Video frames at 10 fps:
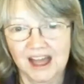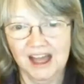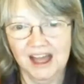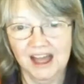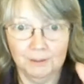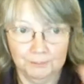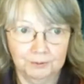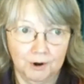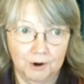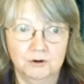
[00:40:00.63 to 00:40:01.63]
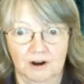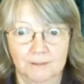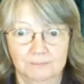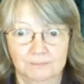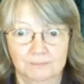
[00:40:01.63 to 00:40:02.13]
program
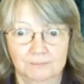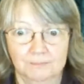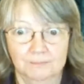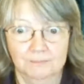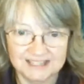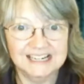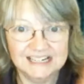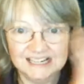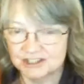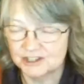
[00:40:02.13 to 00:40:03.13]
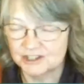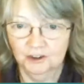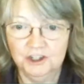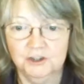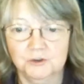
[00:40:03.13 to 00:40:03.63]
that I did. It's on
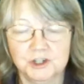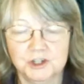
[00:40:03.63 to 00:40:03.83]
YouTube.